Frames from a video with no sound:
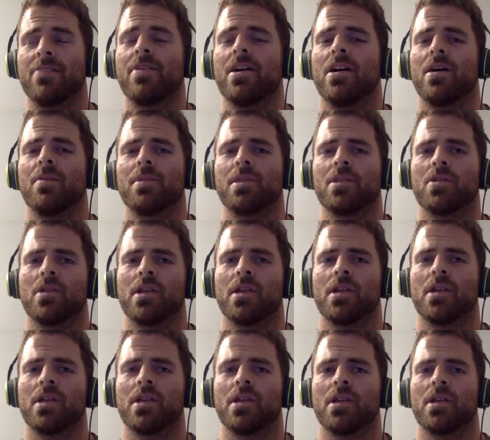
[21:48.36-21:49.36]
developing the
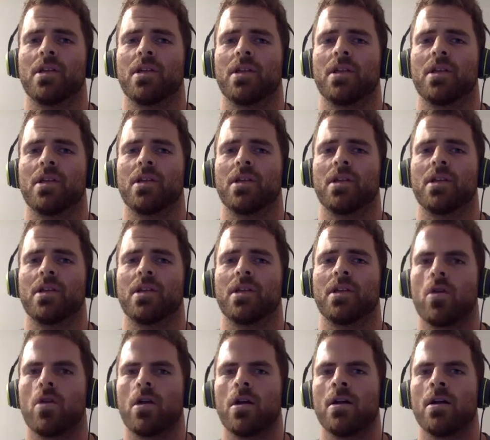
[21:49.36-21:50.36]
relationship more and
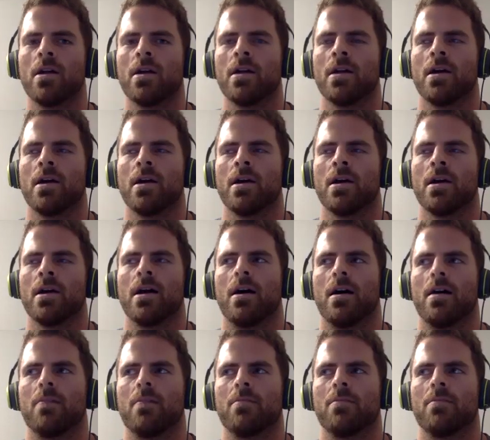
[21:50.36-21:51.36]
more,
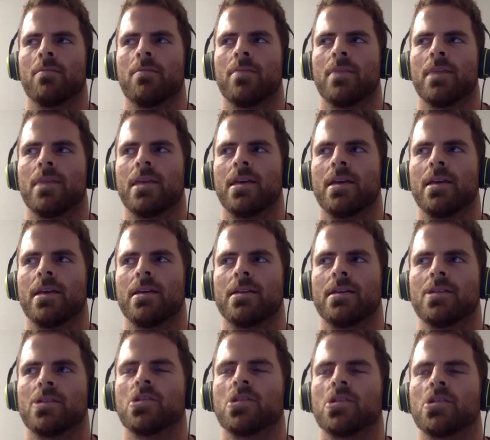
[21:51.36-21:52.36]

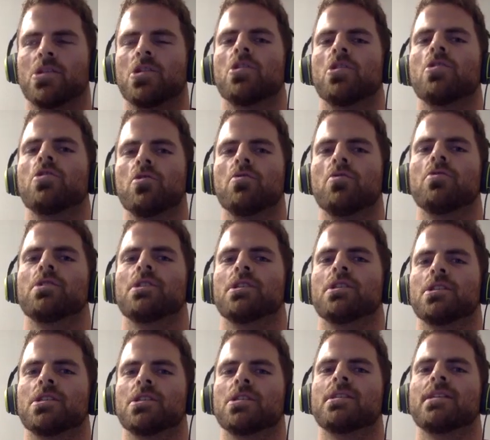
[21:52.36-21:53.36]
is huge
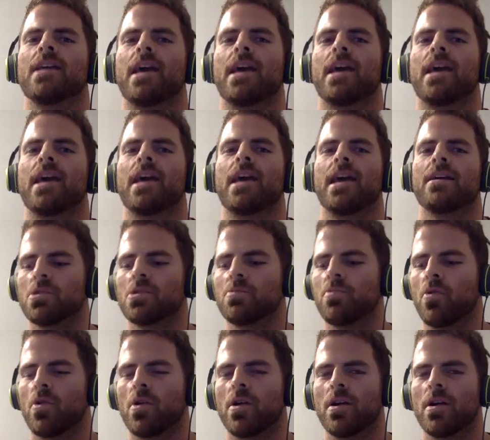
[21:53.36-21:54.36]
in staying in the
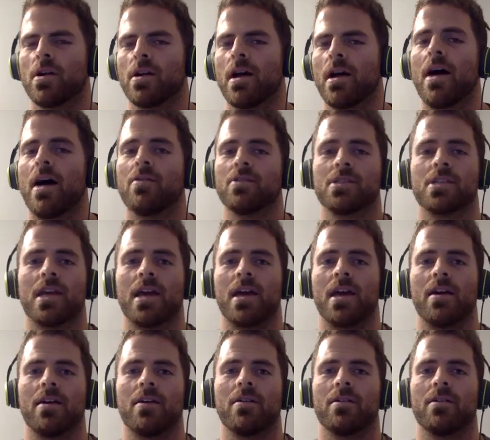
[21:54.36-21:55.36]
sport, I would
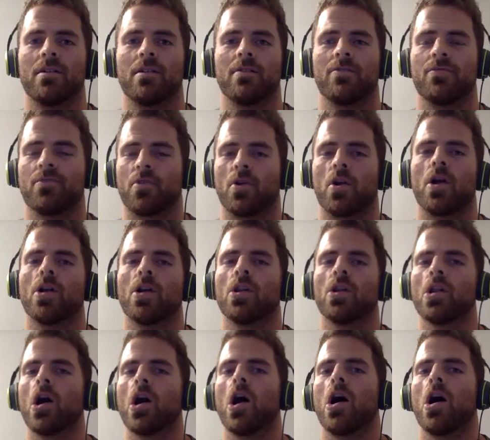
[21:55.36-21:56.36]
say, for a
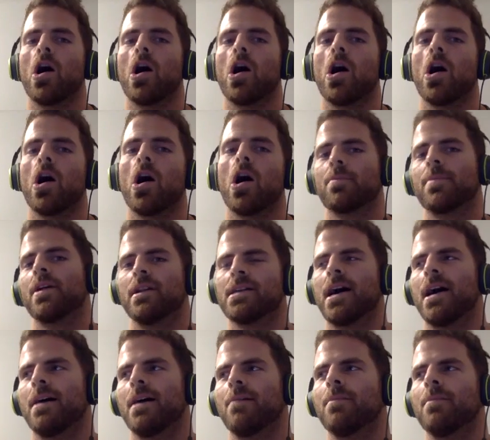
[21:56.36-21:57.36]
long period of
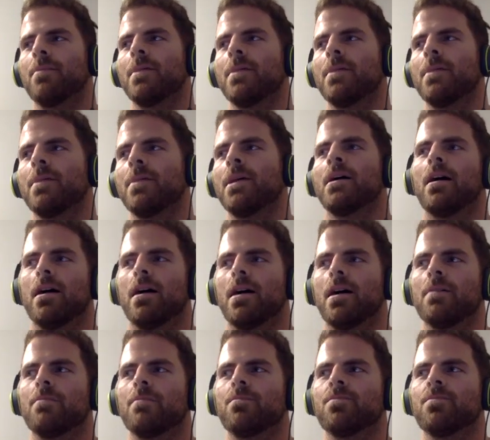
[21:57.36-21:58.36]
time.
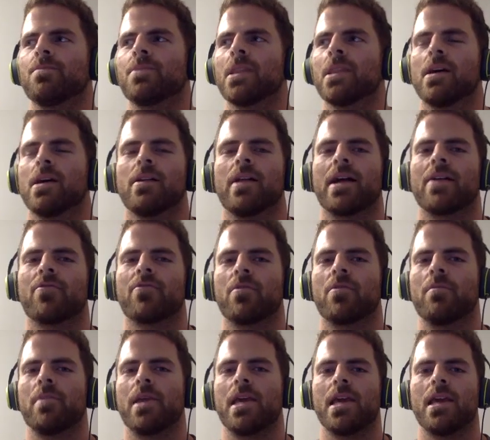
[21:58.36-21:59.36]
Like
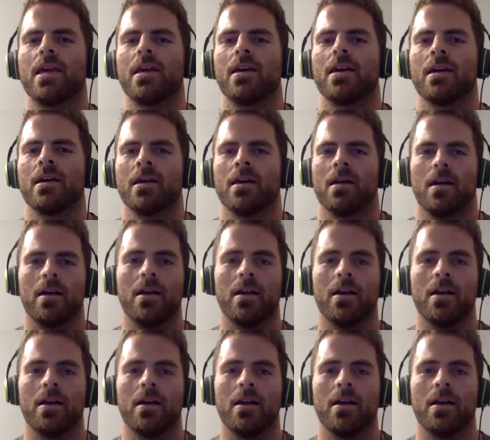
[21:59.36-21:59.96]
for me,